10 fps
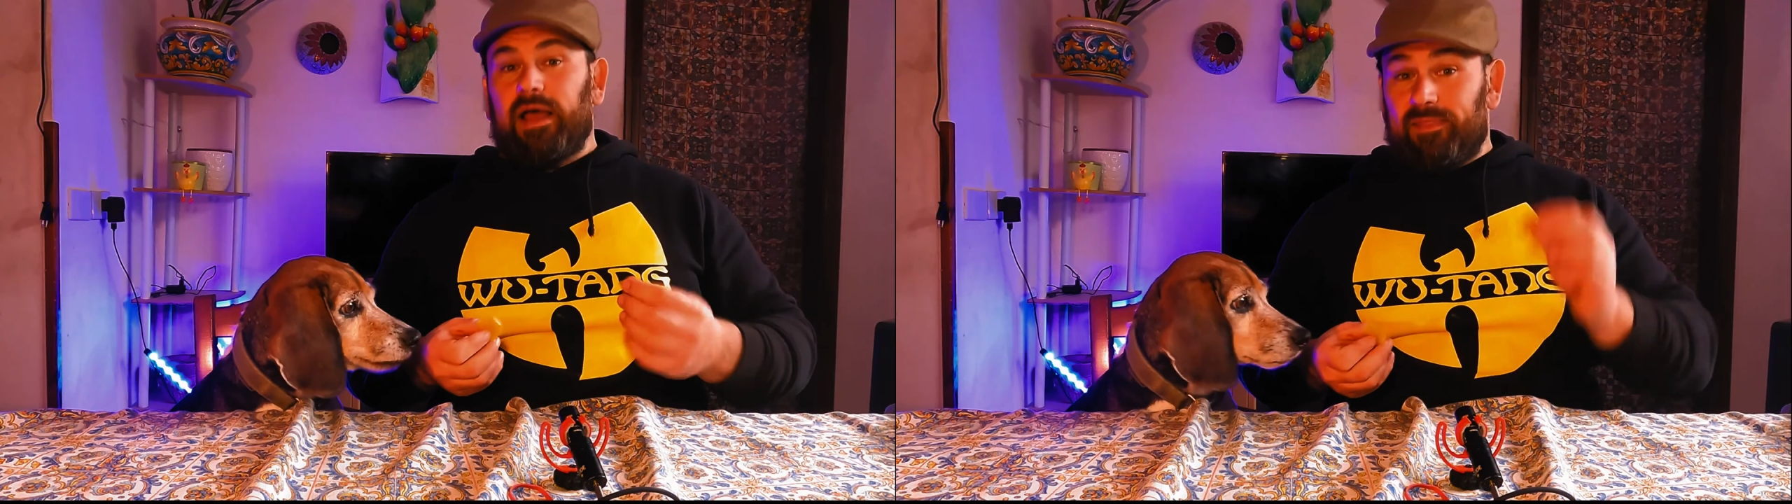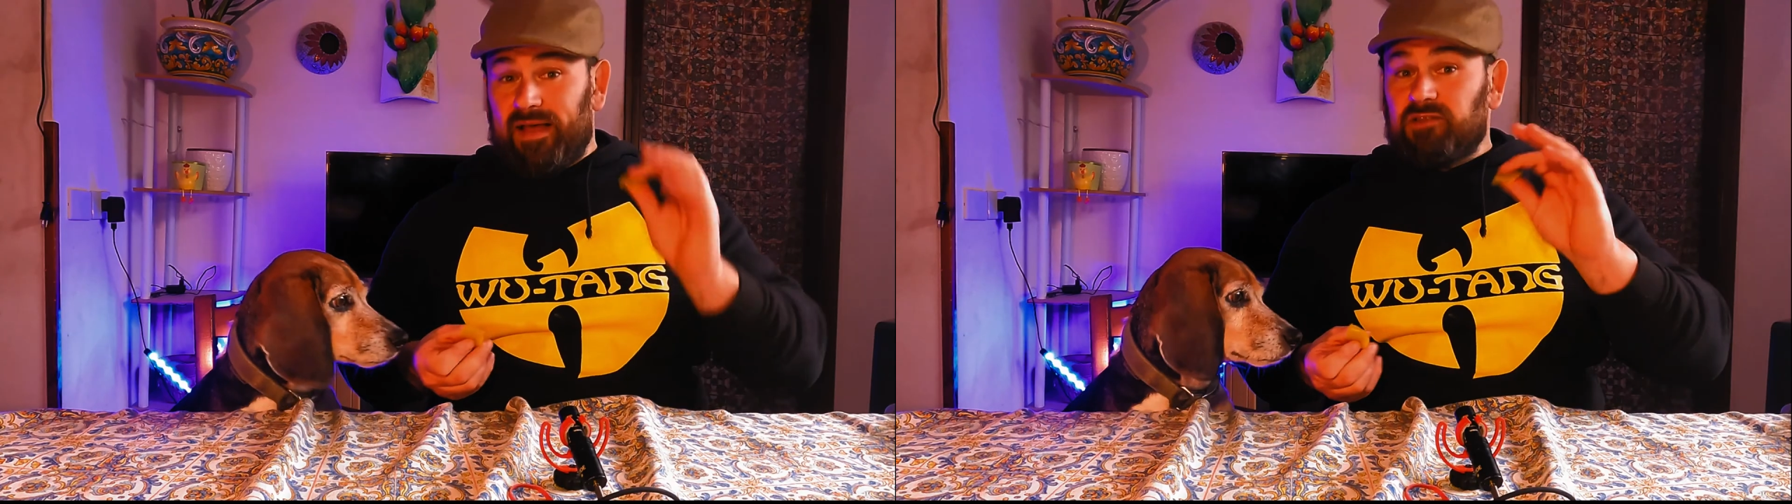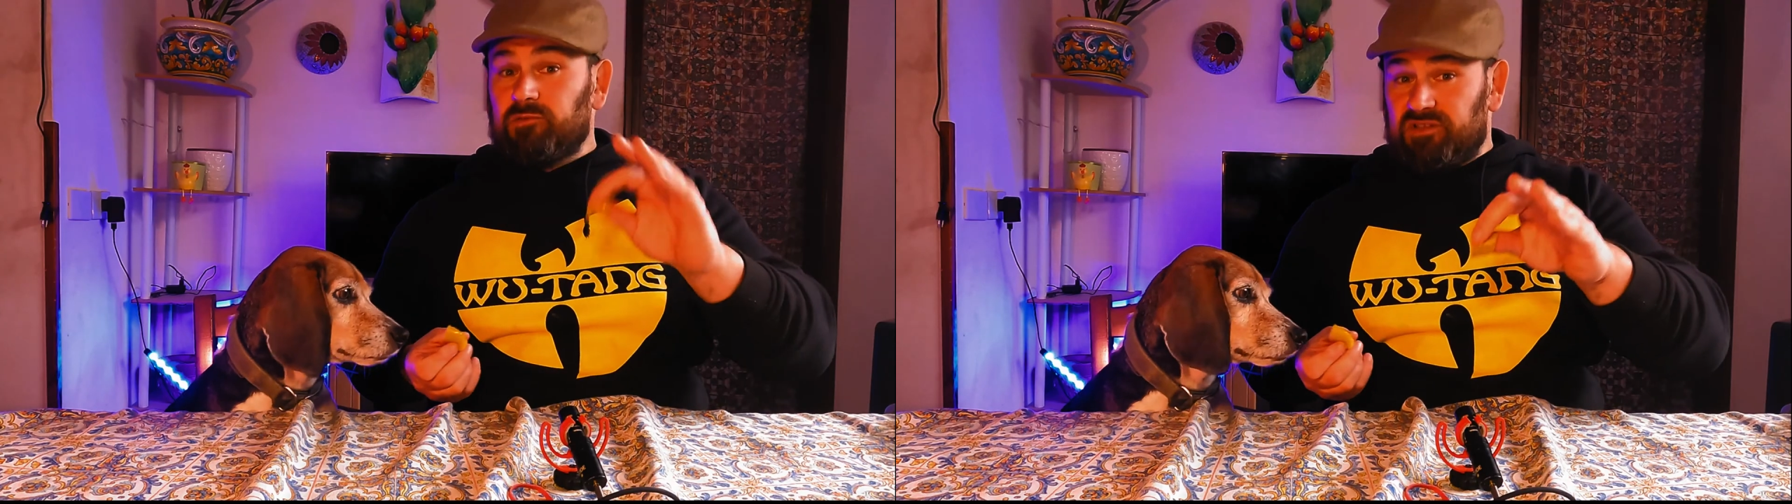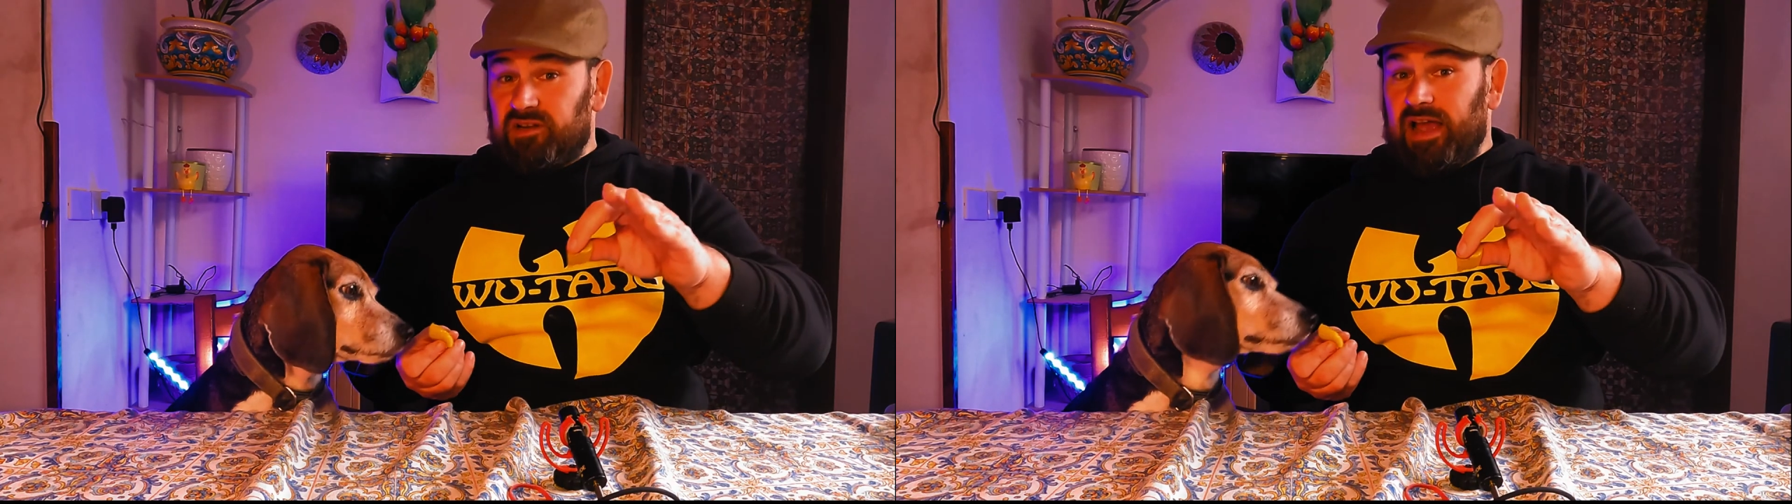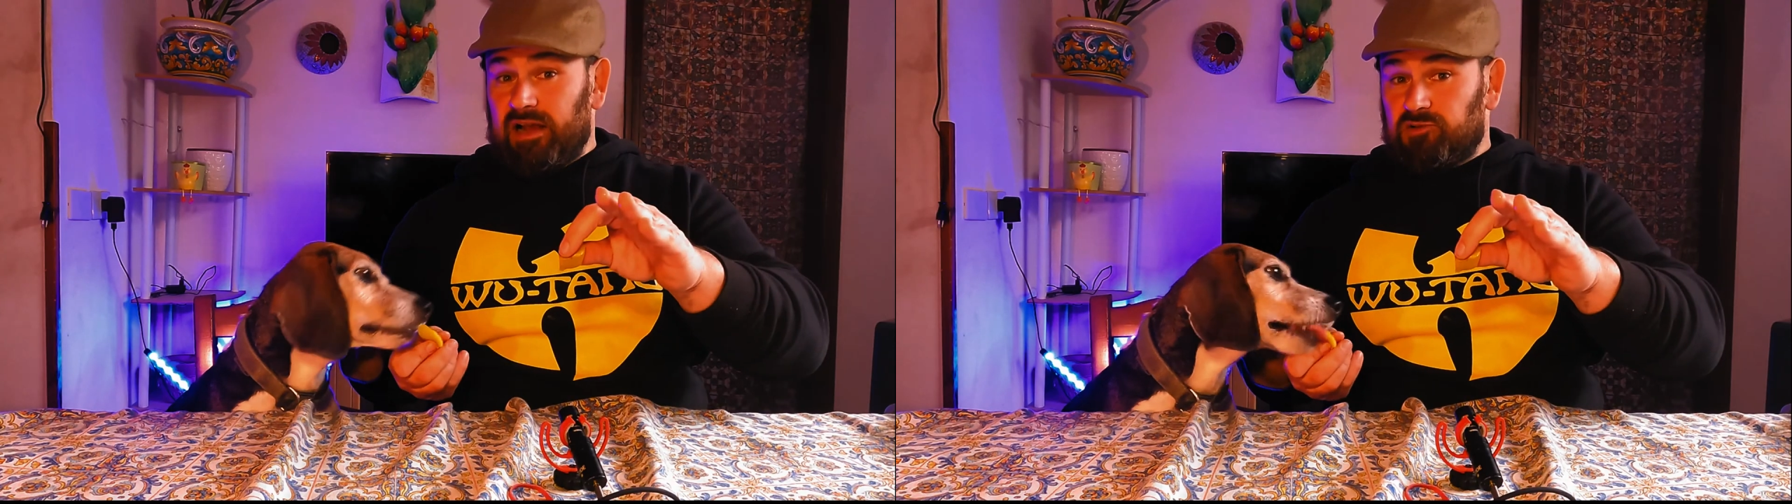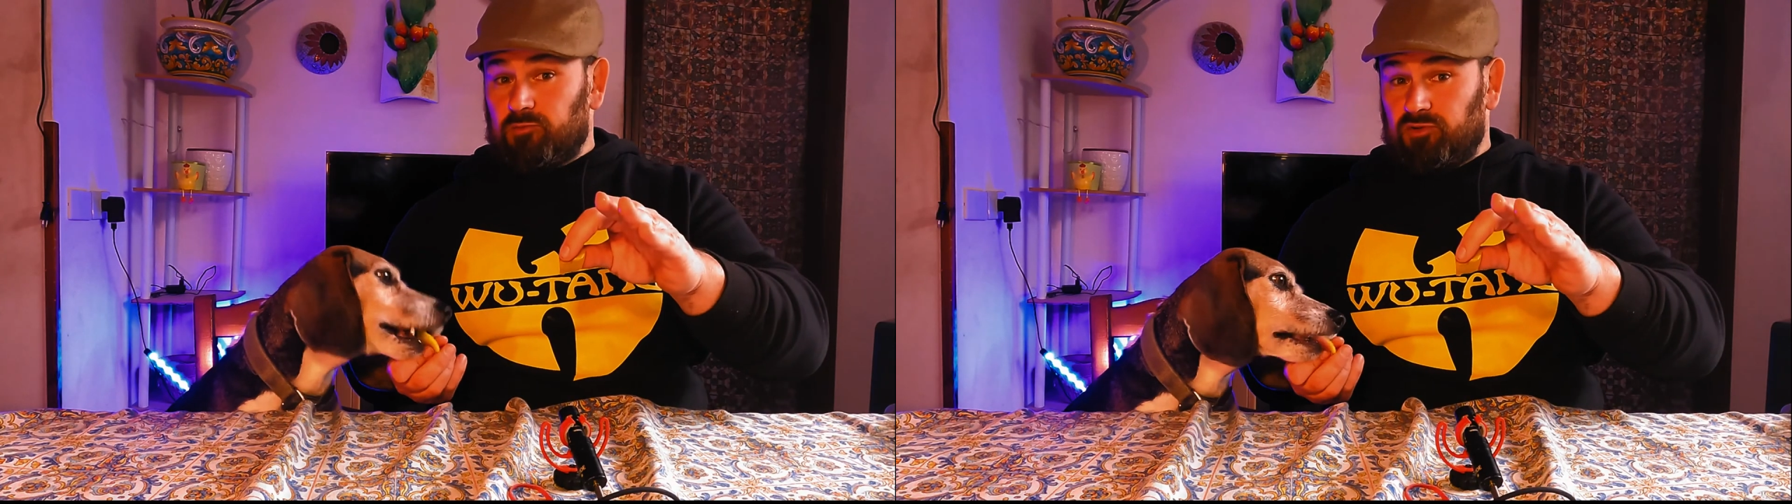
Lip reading: and that's what's in actual